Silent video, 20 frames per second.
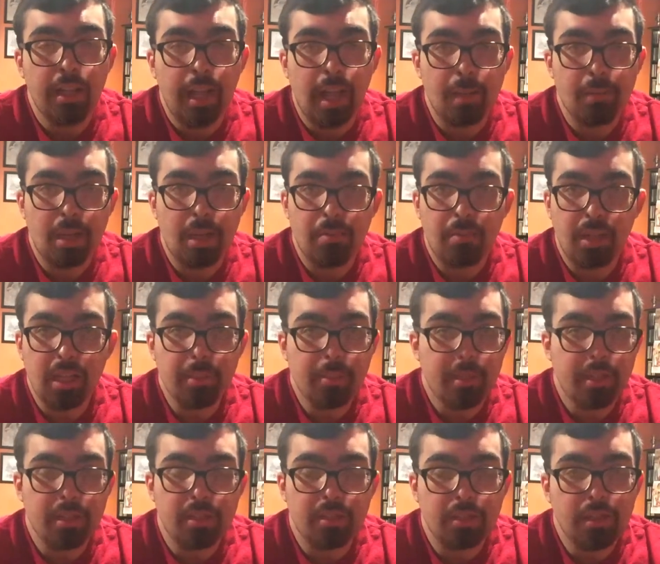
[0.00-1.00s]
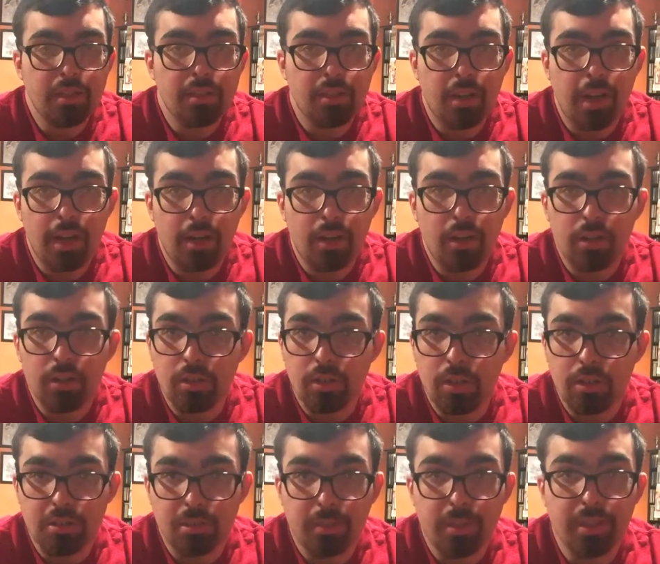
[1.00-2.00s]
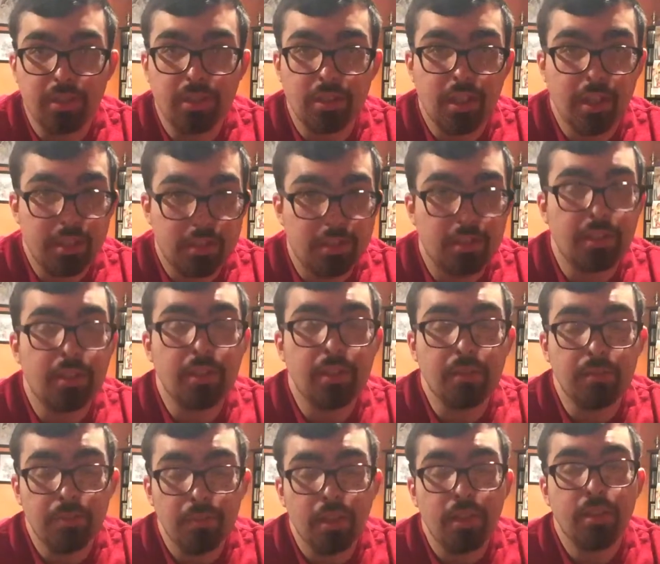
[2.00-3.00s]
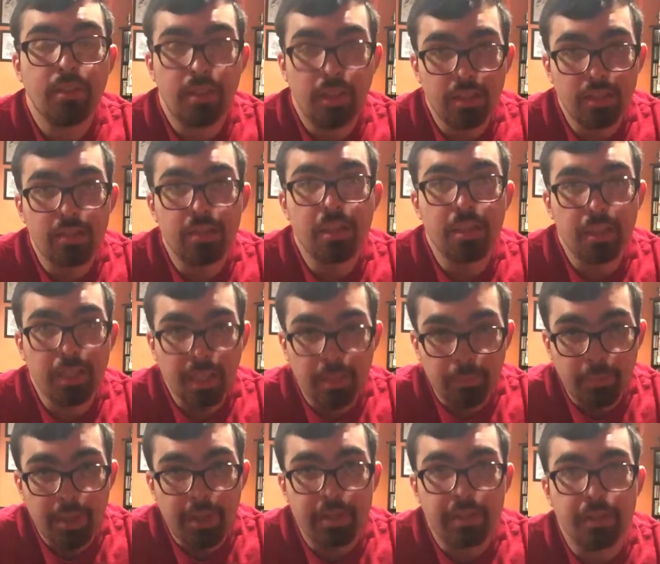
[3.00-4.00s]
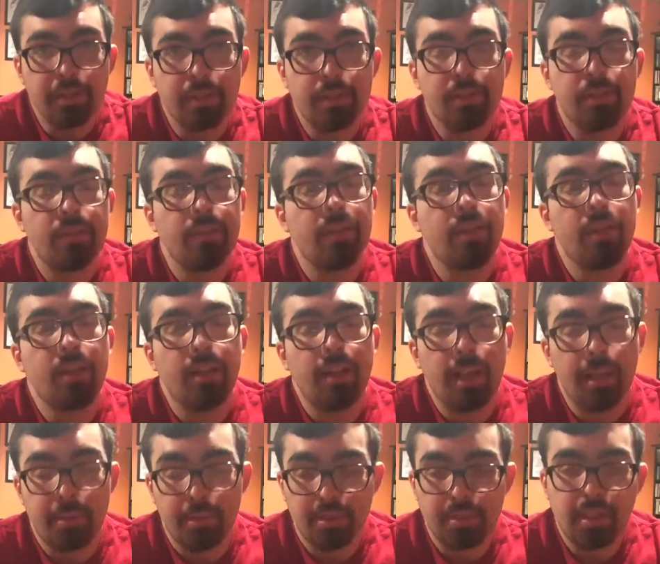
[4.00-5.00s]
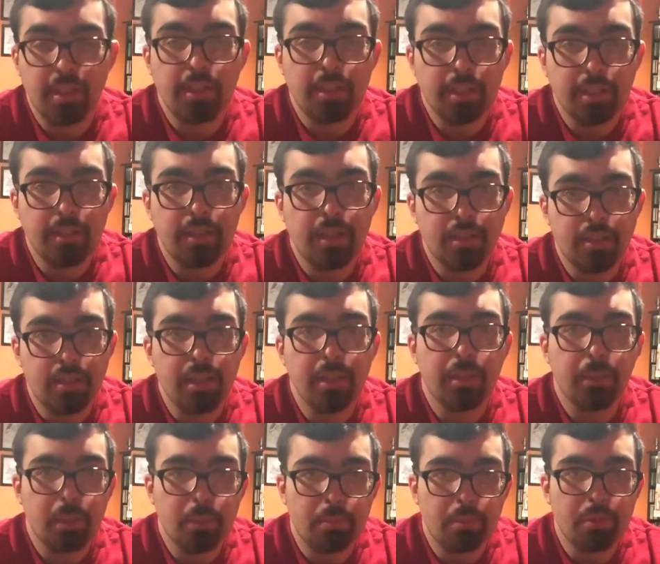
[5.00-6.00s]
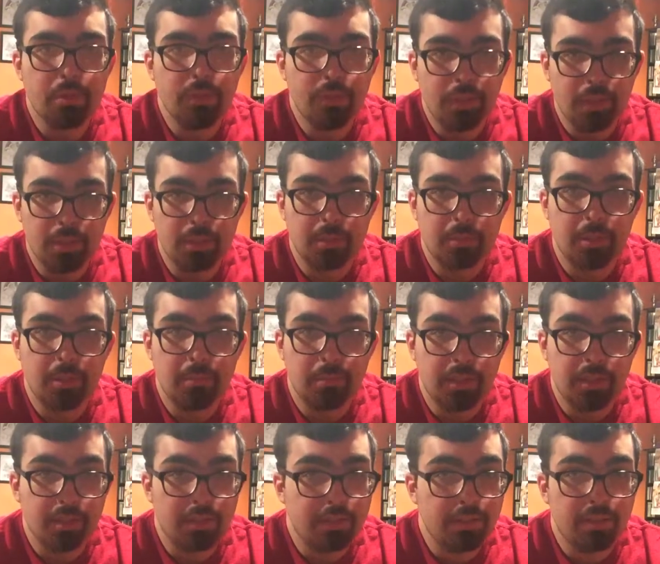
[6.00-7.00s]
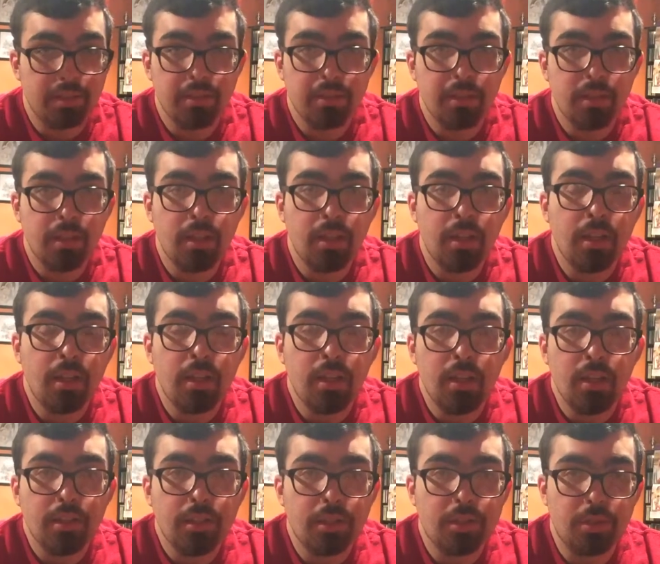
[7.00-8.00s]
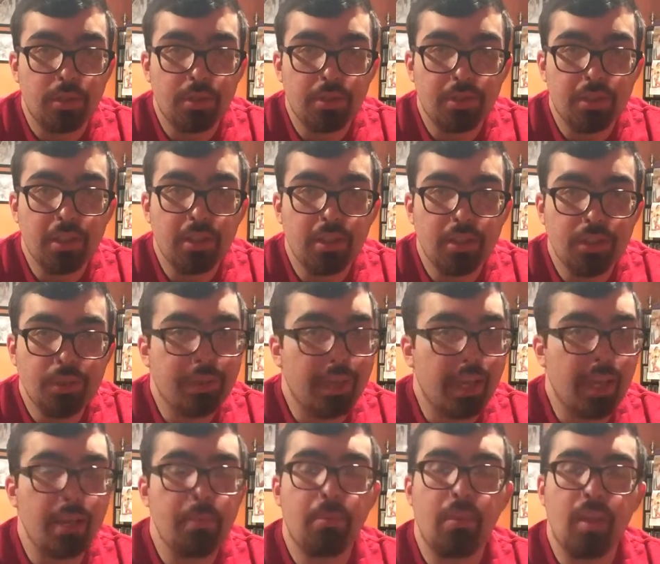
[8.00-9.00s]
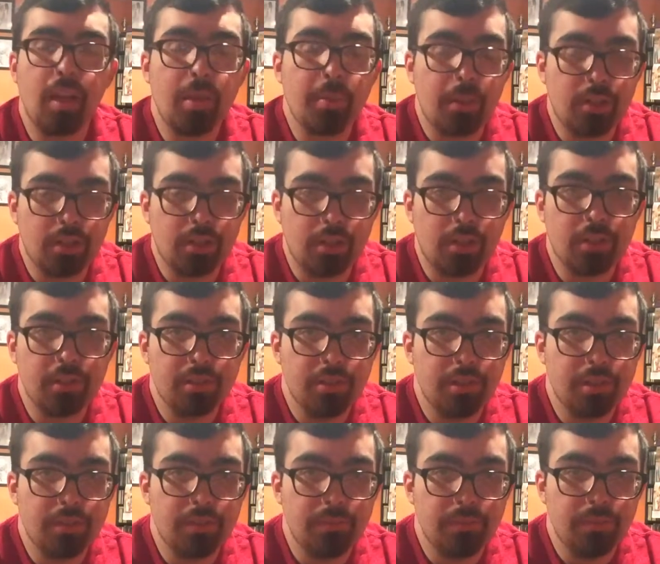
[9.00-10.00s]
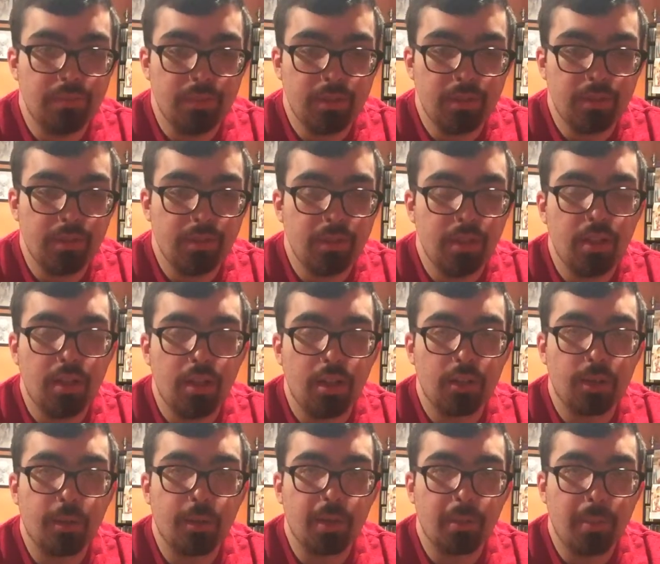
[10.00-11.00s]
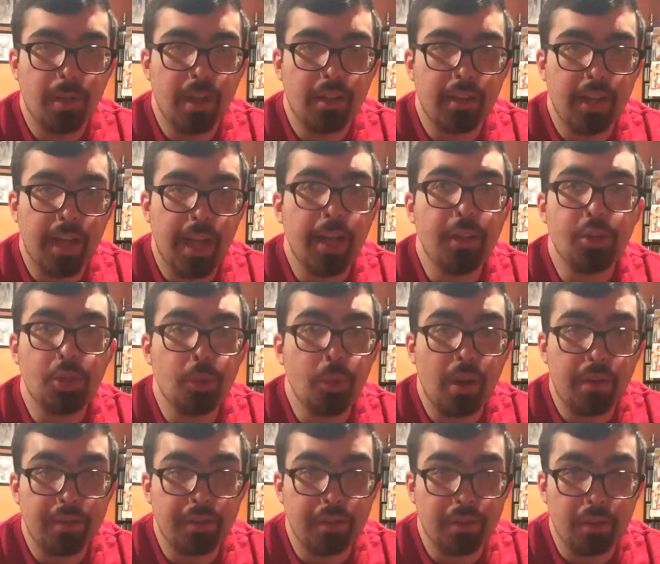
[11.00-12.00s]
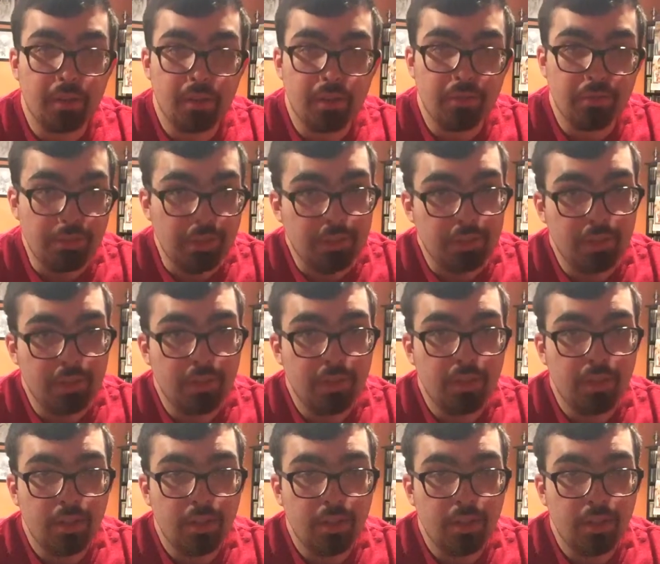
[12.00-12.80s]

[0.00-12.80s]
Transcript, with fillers: I'm not blaming this season at all on Carson Wentz. Yes, he does need to get better. I will say he does need to improve a little bit, but this whole season you can't blame on Carson. A quarterback can't do everything on the field.